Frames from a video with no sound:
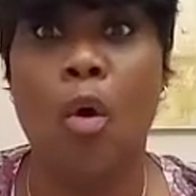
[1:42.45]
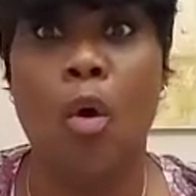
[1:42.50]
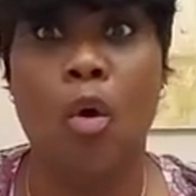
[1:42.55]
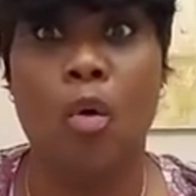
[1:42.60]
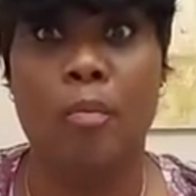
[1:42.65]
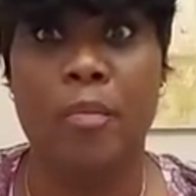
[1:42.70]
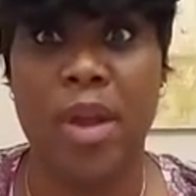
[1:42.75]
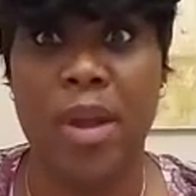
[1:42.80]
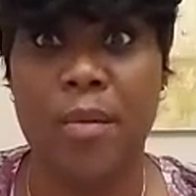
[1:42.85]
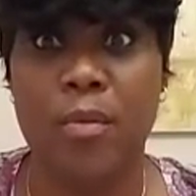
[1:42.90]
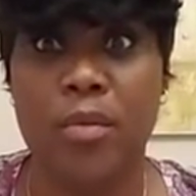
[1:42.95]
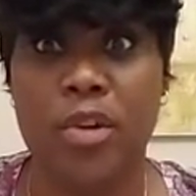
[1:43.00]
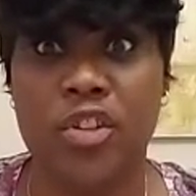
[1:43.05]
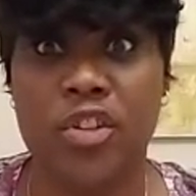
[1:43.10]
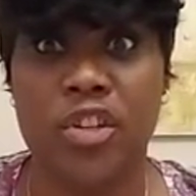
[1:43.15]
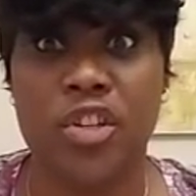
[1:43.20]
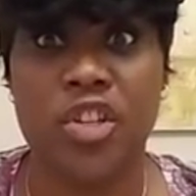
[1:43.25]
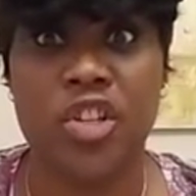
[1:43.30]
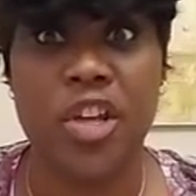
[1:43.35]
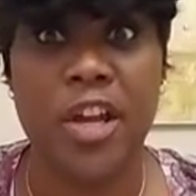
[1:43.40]
Or maybe we
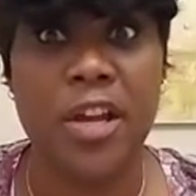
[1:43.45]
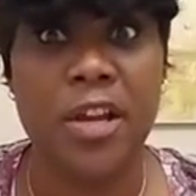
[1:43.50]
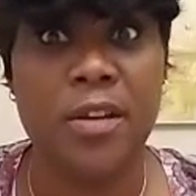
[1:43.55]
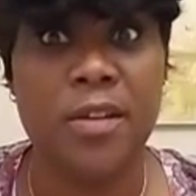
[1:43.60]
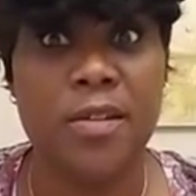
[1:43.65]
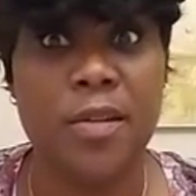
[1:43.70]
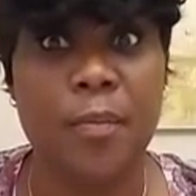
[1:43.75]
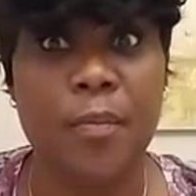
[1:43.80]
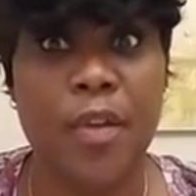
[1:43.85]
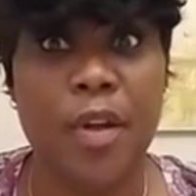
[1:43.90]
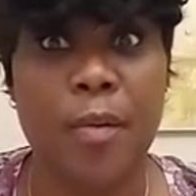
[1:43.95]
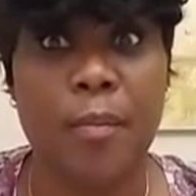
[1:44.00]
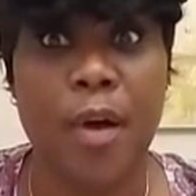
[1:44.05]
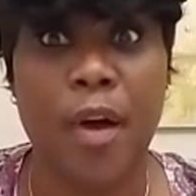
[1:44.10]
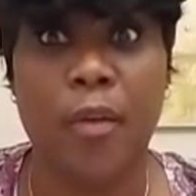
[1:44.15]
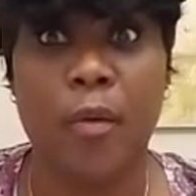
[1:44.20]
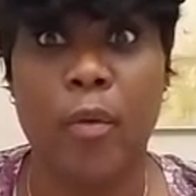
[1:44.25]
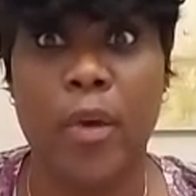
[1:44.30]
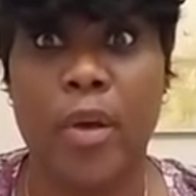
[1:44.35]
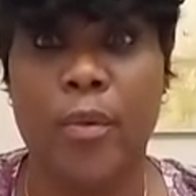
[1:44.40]
should change something
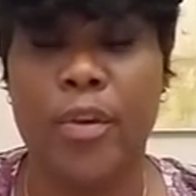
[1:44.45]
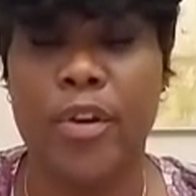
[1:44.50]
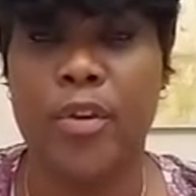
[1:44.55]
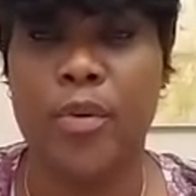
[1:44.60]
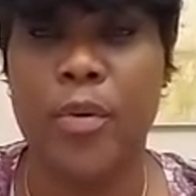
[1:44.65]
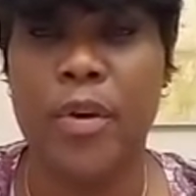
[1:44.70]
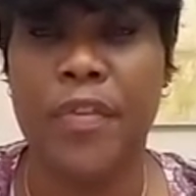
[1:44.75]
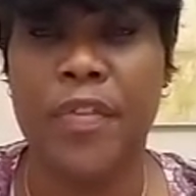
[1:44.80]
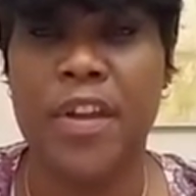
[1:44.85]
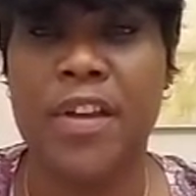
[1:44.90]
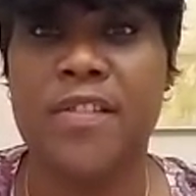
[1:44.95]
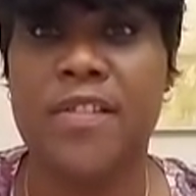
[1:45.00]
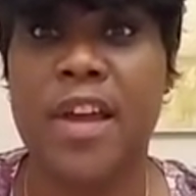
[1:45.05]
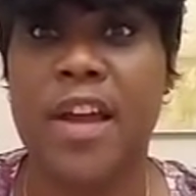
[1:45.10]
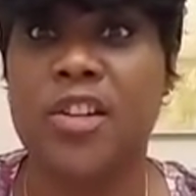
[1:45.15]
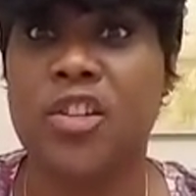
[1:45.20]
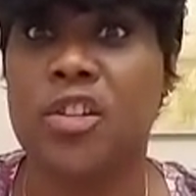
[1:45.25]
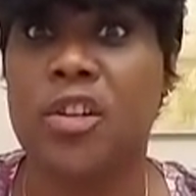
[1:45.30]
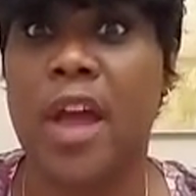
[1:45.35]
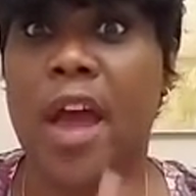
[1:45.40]
about the way we're doing things.
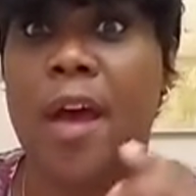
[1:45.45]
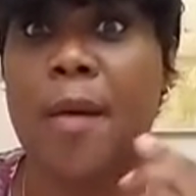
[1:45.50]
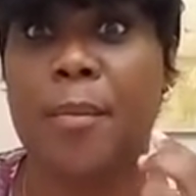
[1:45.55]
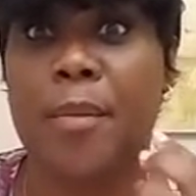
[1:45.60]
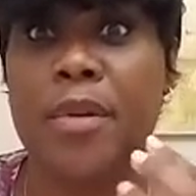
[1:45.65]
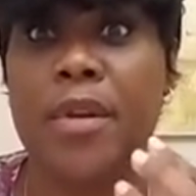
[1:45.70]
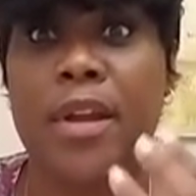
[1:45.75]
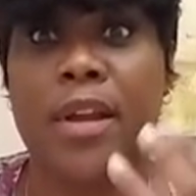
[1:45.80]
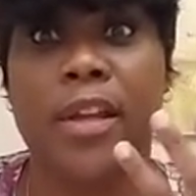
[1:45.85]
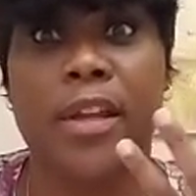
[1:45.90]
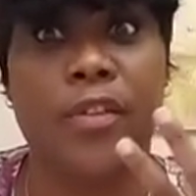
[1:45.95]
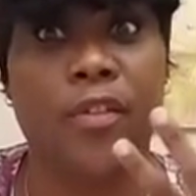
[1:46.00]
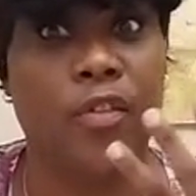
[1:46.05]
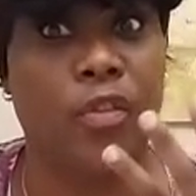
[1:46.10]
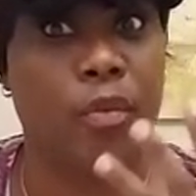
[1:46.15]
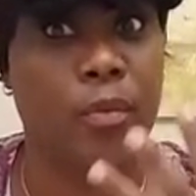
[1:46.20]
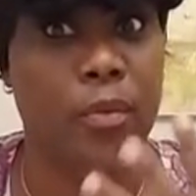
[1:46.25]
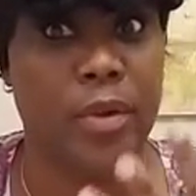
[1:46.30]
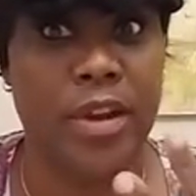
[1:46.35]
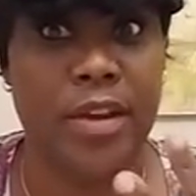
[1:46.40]
That should happen at
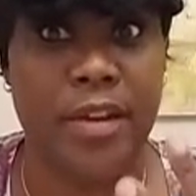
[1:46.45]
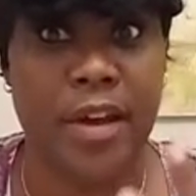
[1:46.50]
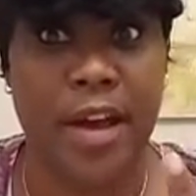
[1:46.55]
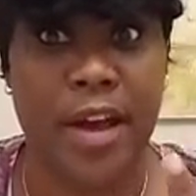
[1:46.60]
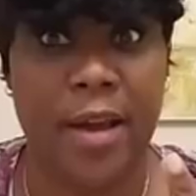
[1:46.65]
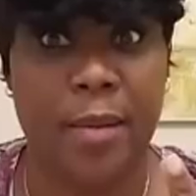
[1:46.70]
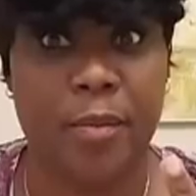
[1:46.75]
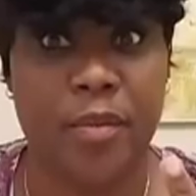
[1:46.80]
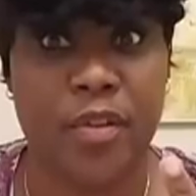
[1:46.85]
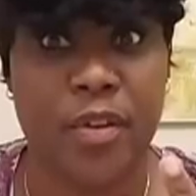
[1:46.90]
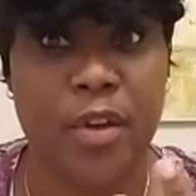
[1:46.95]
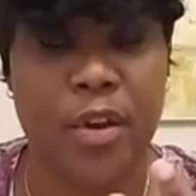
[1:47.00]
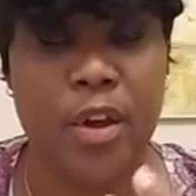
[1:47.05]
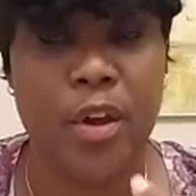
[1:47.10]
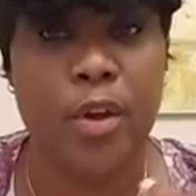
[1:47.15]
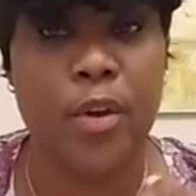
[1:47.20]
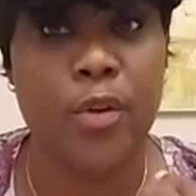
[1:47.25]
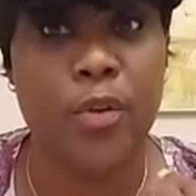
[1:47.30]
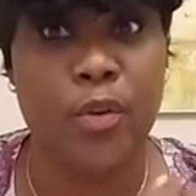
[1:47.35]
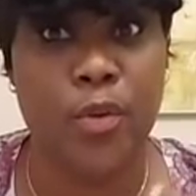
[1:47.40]
least 3 times
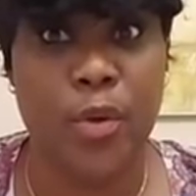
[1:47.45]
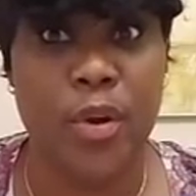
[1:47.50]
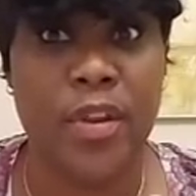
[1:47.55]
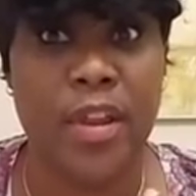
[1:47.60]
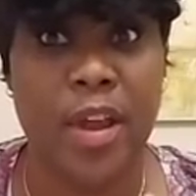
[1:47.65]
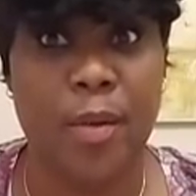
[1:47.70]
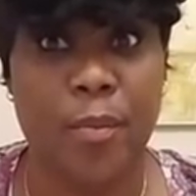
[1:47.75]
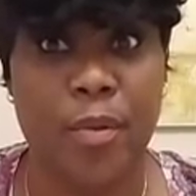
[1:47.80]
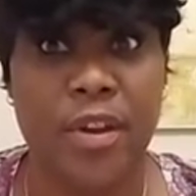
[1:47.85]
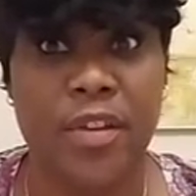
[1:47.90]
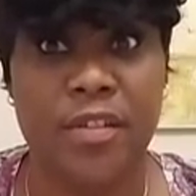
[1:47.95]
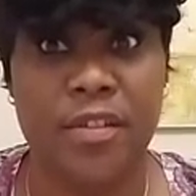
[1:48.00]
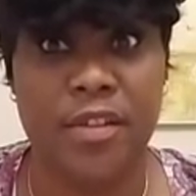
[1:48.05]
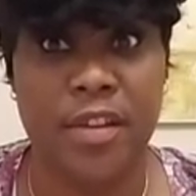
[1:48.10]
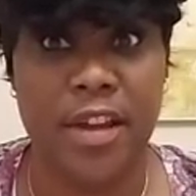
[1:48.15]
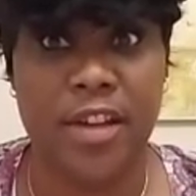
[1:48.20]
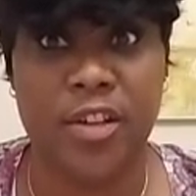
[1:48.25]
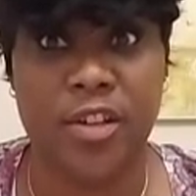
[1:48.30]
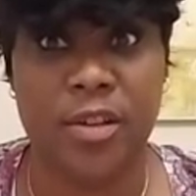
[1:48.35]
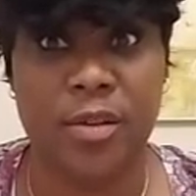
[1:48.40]
during that
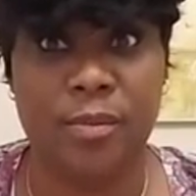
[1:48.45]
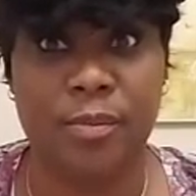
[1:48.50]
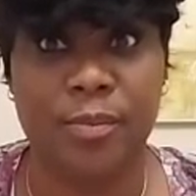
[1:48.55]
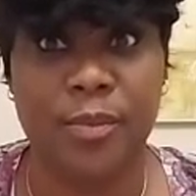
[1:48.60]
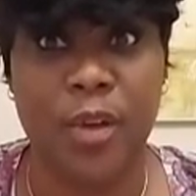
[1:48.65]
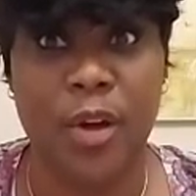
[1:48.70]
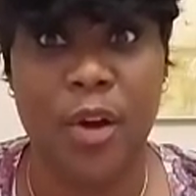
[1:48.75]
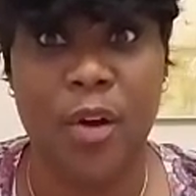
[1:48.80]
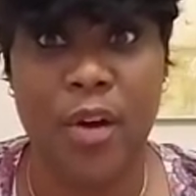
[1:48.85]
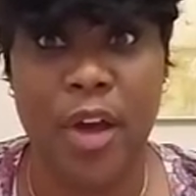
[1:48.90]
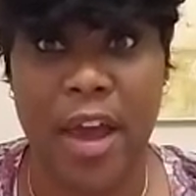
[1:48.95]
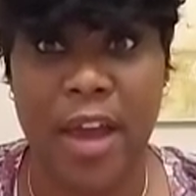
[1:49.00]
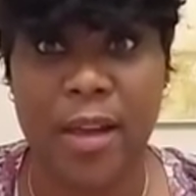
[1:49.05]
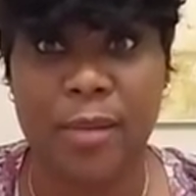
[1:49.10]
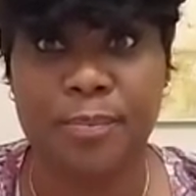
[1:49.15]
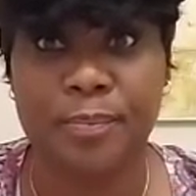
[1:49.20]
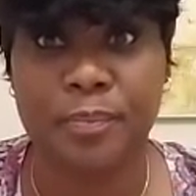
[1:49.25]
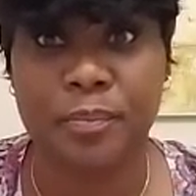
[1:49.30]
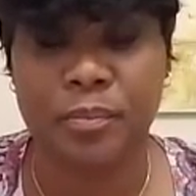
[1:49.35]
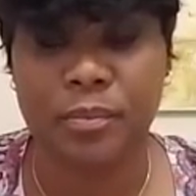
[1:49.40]
presentation,
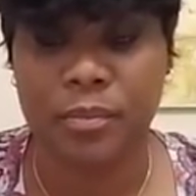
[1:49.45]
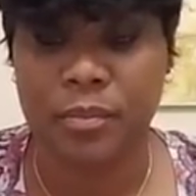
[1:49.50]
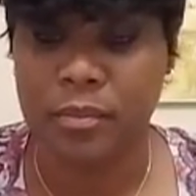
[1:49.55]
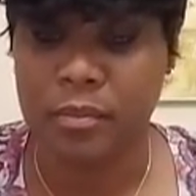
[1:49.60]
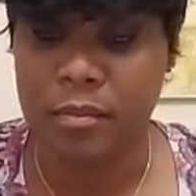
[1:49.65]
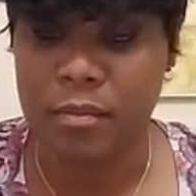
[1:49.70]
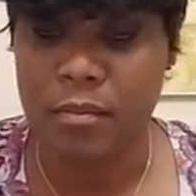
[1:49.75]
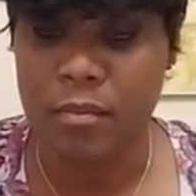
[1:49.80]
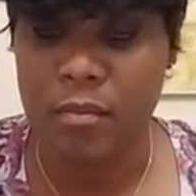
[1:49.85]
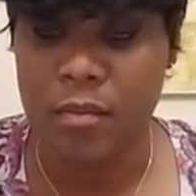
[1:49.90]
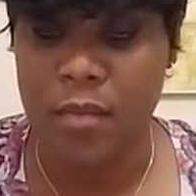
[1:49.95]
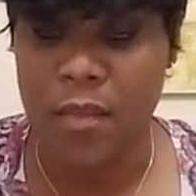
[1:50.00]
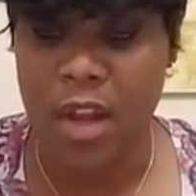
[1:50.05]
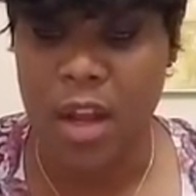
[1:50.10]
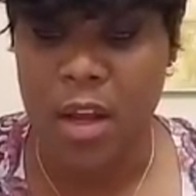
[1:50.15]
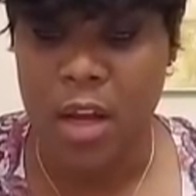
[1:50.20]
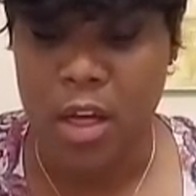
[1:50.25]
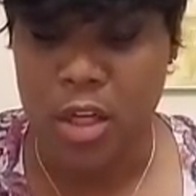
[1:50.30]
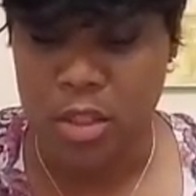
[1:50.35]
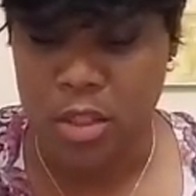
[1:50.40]
okay?
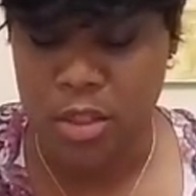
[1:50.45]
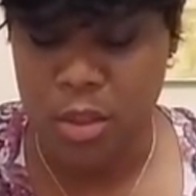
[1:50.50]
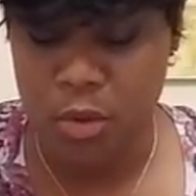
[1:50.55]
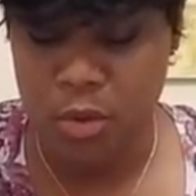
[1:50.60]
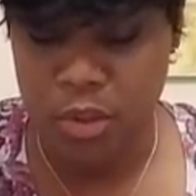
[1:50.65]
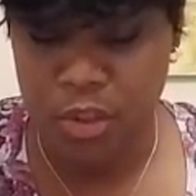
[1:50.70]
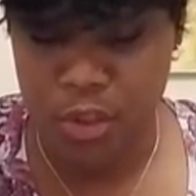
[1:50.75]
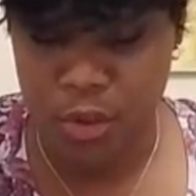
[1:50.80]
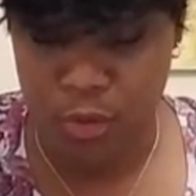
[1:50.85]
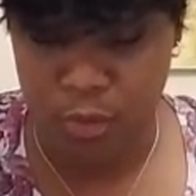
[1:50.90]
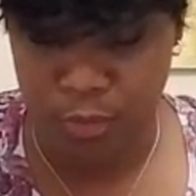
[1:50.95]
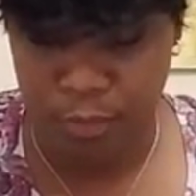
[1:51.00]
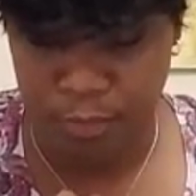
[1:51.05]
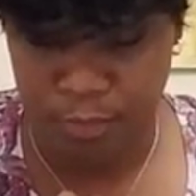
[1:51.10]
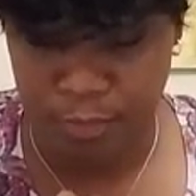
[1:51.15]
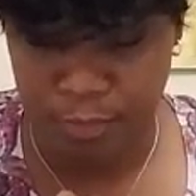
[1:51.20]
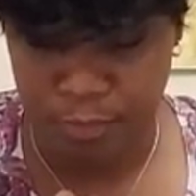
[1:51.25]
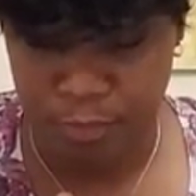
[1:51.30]
So 2,